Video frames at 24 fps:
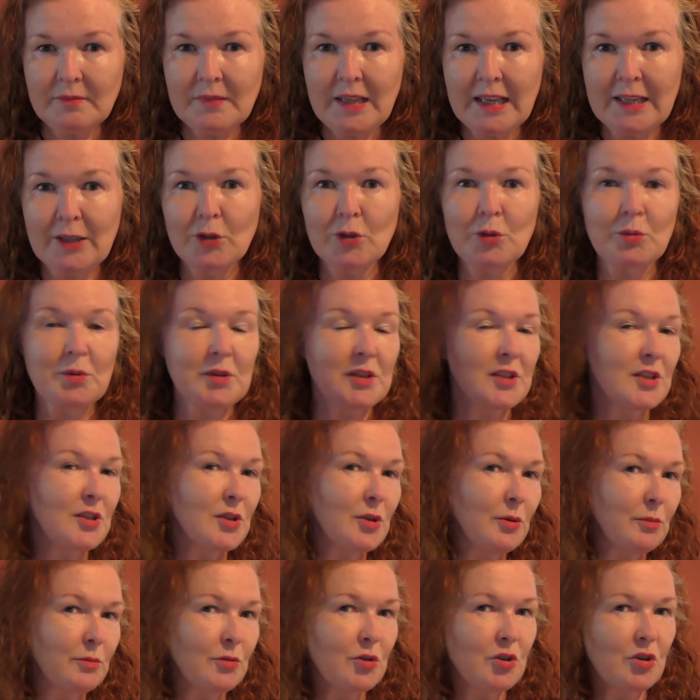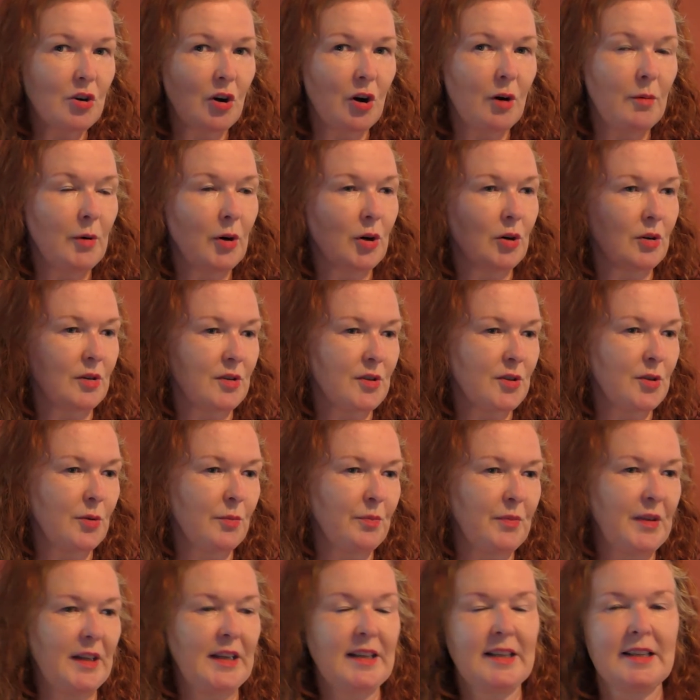In other words, some trauma or
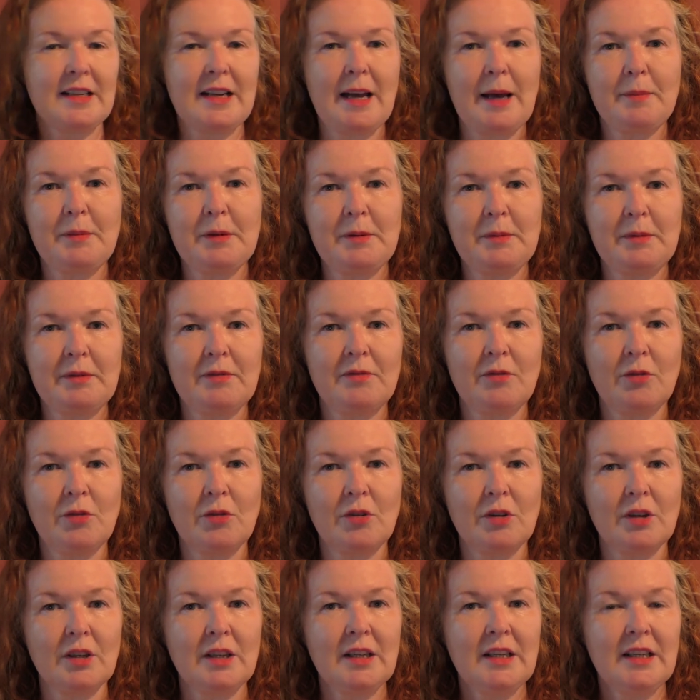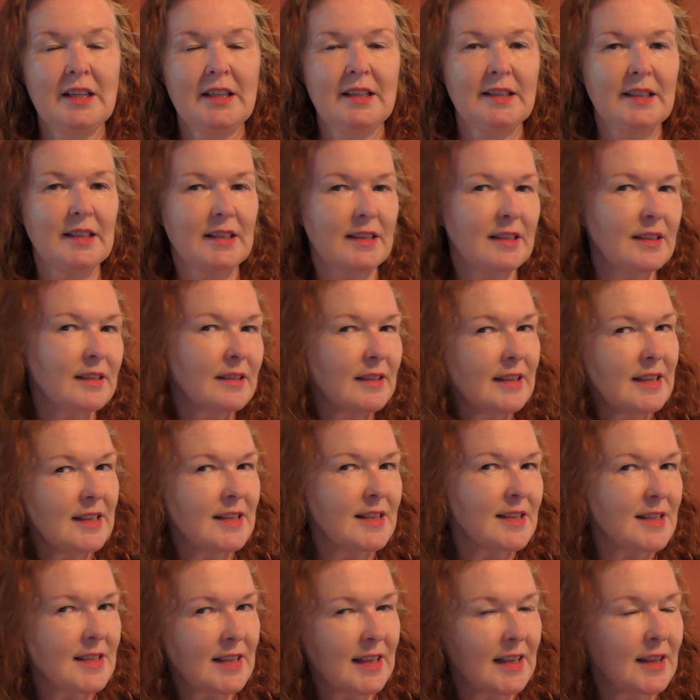something that happened before that
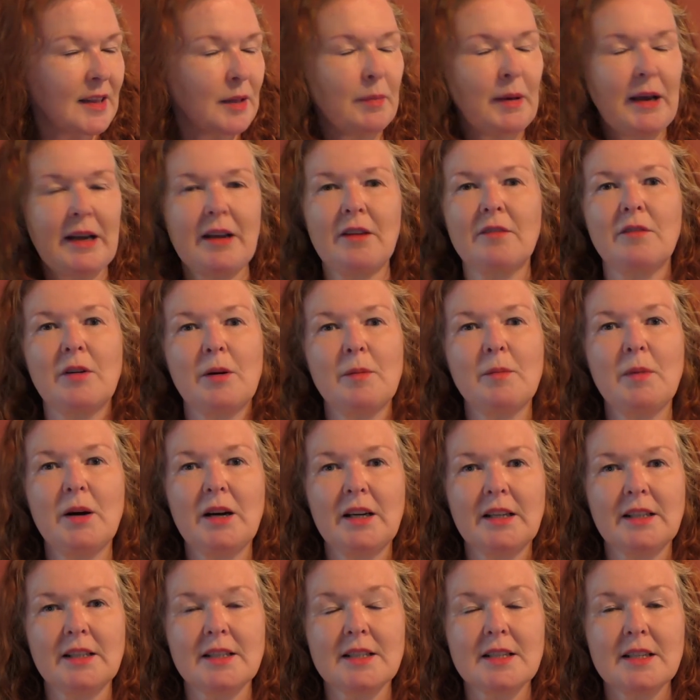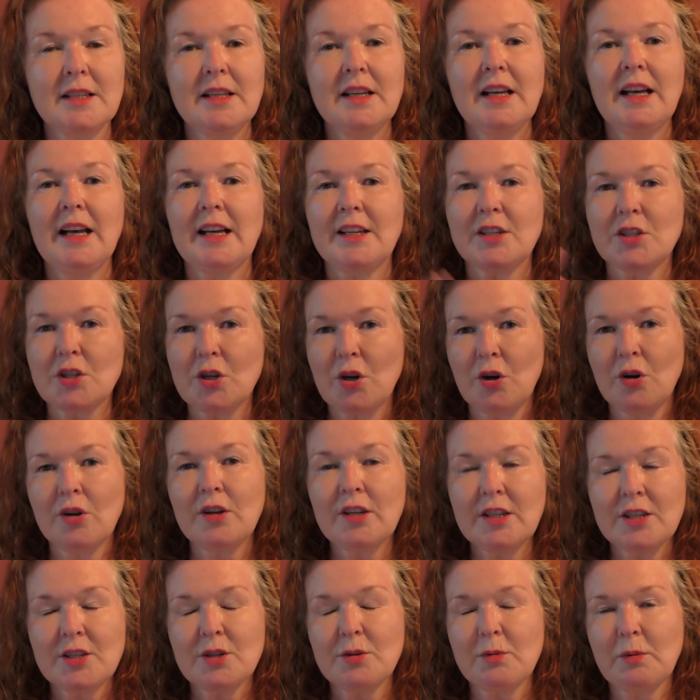is in the back of our mind, and
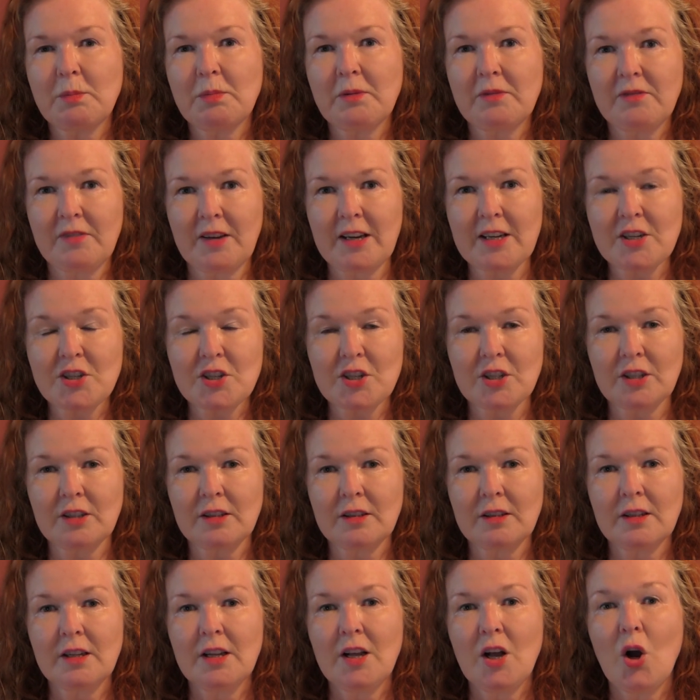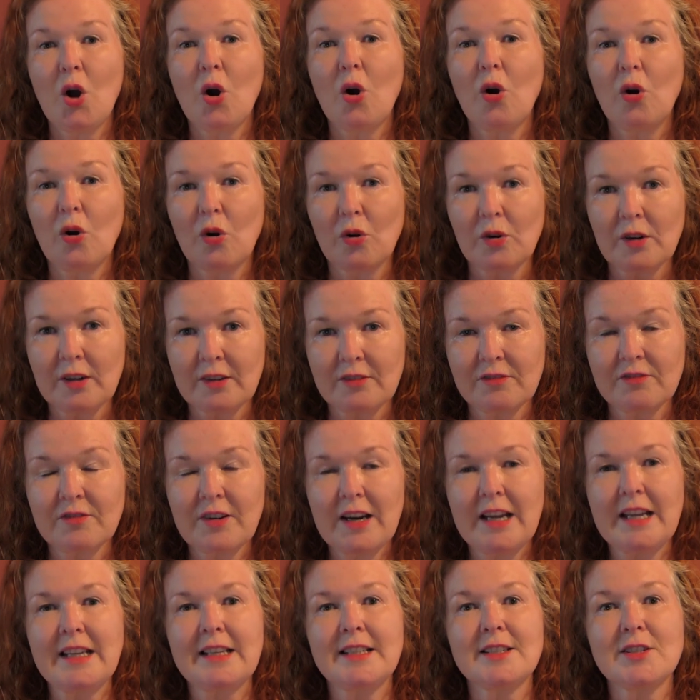talking to a professional or a
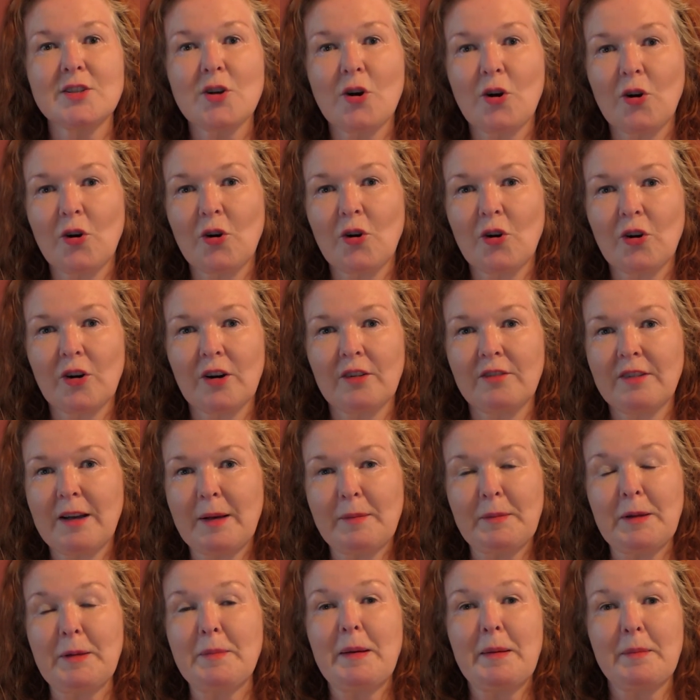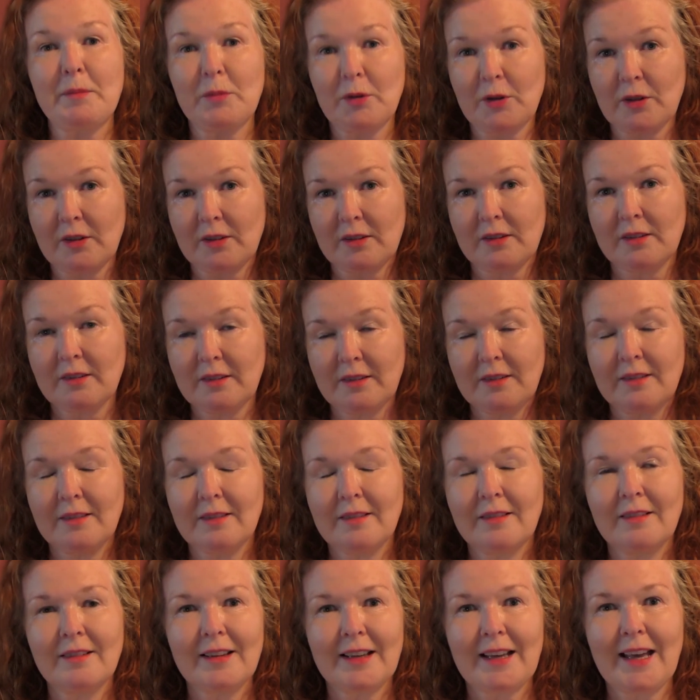friend or a family member
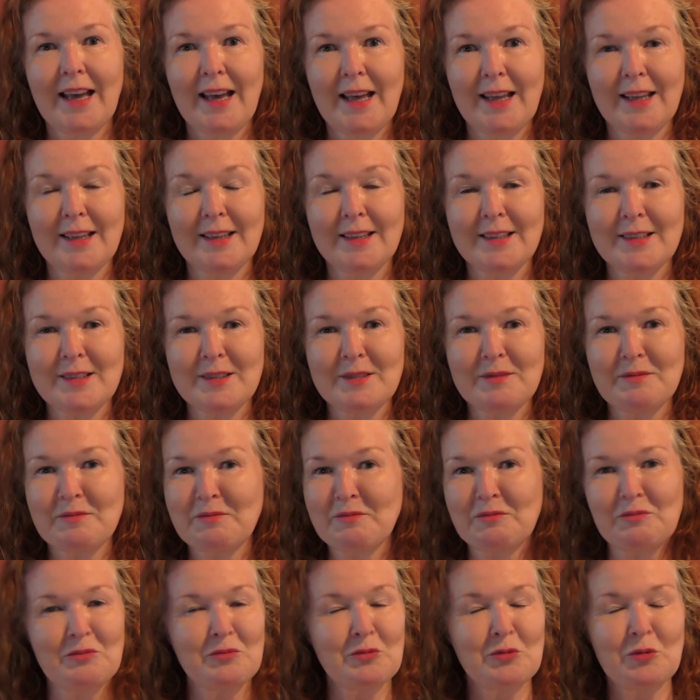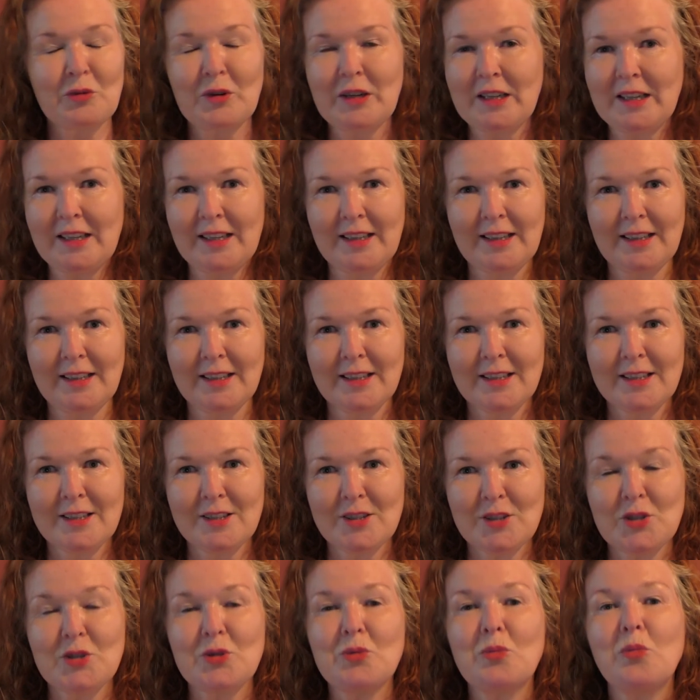can really
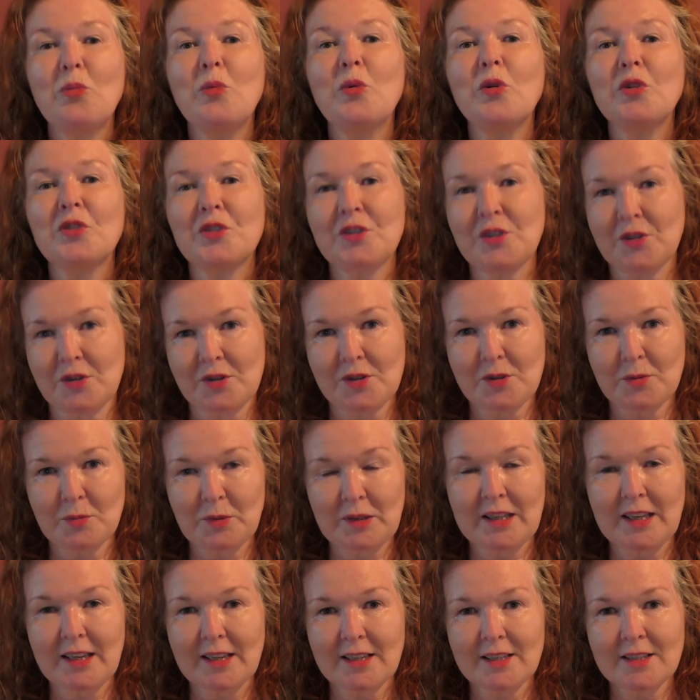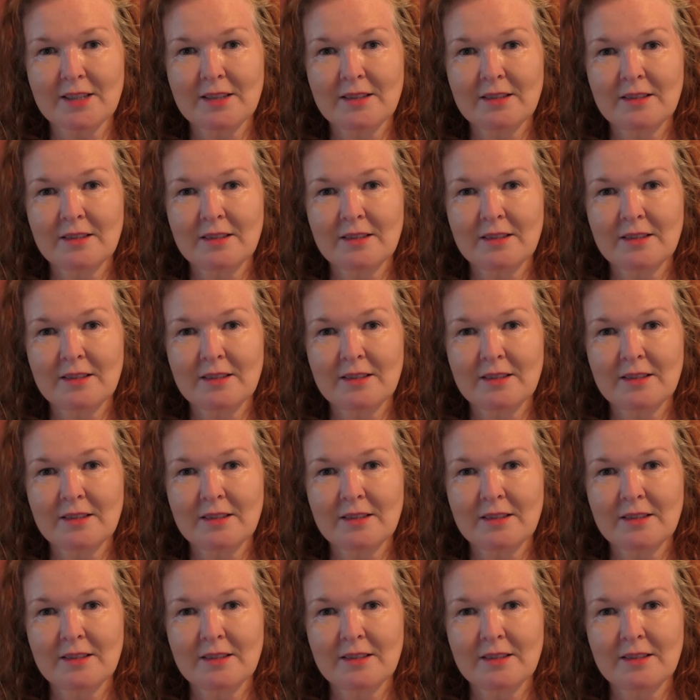do wonders with that.